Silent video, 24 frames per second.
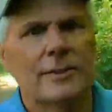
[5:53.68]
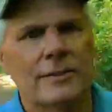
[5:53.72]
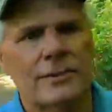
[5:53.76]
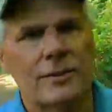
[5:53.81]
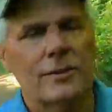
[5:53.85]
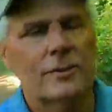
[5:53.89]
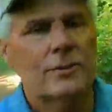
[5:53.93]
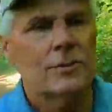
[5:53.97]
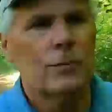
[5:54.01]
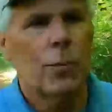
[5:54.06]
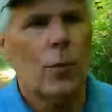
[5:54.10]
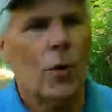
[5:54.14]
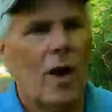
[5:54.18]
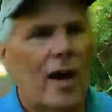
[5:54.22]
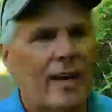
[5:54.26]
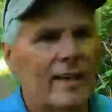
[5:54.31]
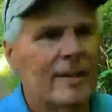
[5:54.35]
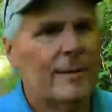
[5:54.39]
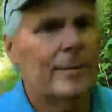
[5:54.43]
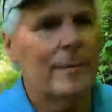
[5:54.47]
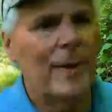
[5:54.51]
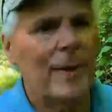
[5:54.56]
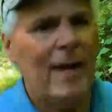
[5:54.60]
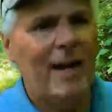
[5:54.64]
just
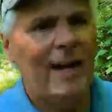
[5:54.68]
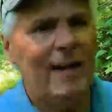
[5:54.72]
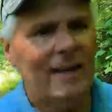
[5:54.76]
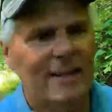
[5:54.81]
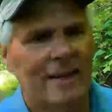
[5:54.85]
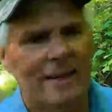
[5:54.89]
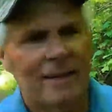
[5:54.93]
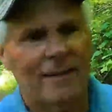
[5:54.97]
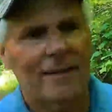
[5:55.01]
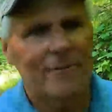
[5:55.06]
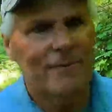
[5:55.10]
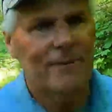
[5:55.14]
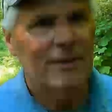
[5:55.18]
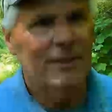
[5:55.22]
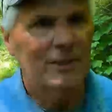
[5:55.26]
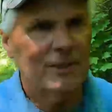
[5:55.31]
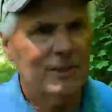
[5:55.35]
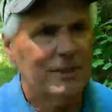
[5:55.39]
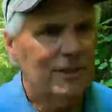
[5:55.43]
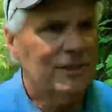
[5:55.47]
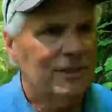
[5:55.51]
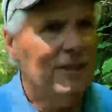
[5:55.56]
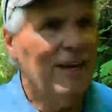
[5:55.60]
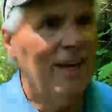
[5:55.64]
walking back,
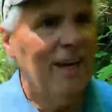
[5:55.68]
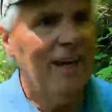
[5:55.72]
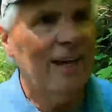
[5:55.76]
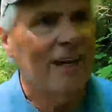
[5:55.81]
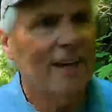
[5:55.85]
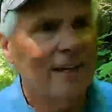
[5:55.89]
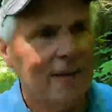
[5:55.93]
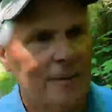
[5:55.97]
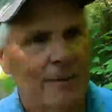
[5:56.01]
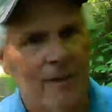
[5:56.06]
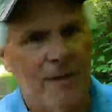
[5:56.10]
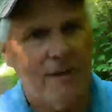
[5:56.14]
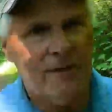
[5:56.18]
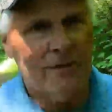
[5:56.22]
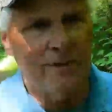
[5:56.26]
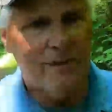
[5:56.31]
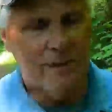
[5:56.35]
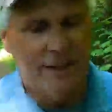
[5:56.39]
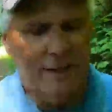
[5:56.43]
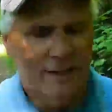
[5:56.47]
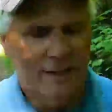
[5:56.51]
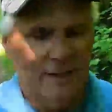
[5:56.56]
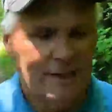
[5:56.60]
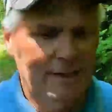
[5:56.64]
finishing the hike around
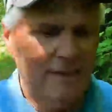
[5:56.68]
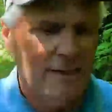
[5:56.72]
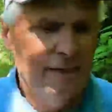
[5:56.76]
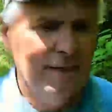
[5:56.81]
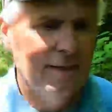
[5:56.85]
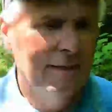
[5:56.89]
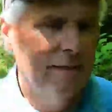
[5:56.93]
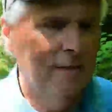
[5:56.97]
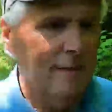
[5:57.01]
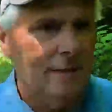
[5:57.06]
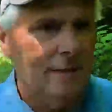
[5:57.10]
the lake.